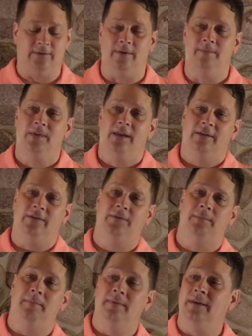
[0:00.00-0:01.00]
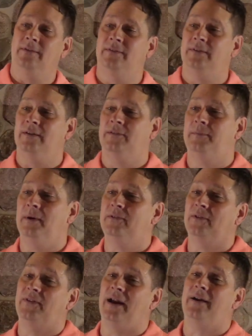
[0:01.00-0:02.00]
So the
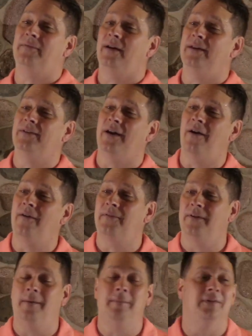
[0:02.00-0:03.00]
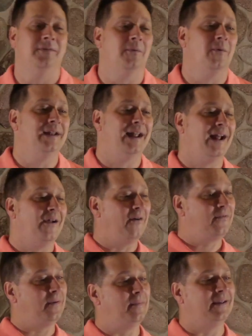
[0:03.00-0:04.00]
spiritual sacrifice I offer up is the one that I
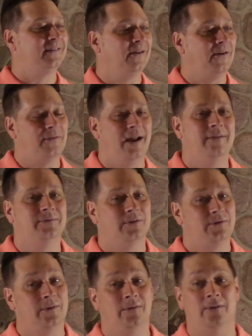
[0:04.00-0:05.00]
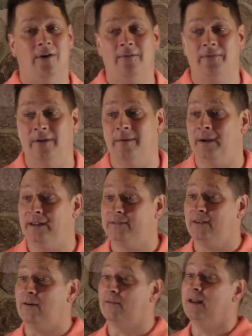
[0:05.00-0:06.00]
offer myself. I have to choose to offer it
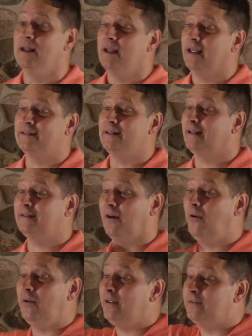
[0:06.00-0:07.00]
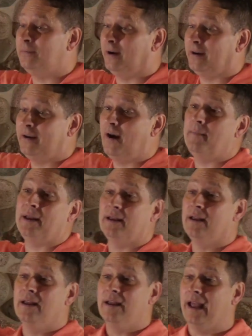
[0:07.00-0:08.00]
myself. It's not the Holy Spirit
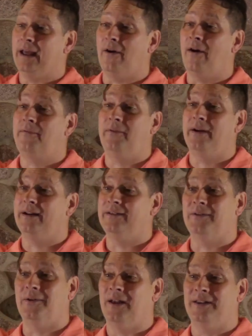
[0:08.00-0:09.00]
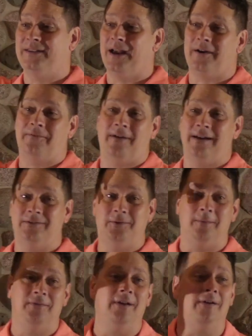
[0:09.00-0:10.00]
coming and offering his own, a sacrifice to
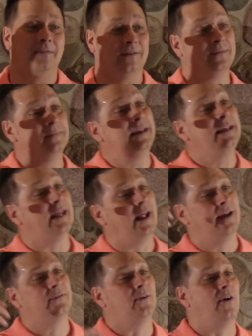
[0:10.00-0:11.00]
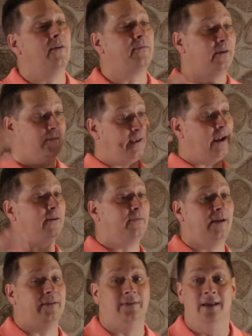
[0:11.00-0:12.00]
himself. It's me that has to offer a
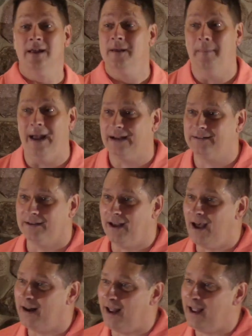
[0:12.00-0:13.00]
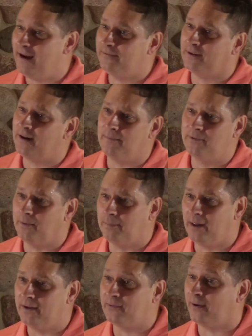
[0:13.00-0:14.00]
sacrifice back to God. I have to come to a
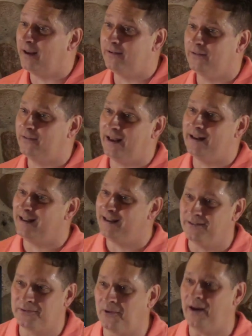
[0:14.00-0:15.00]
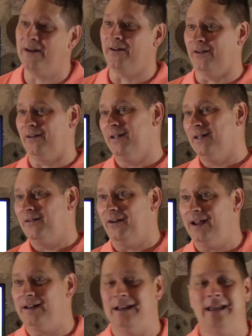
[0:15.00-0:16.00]
place where I understand that he is greater, right?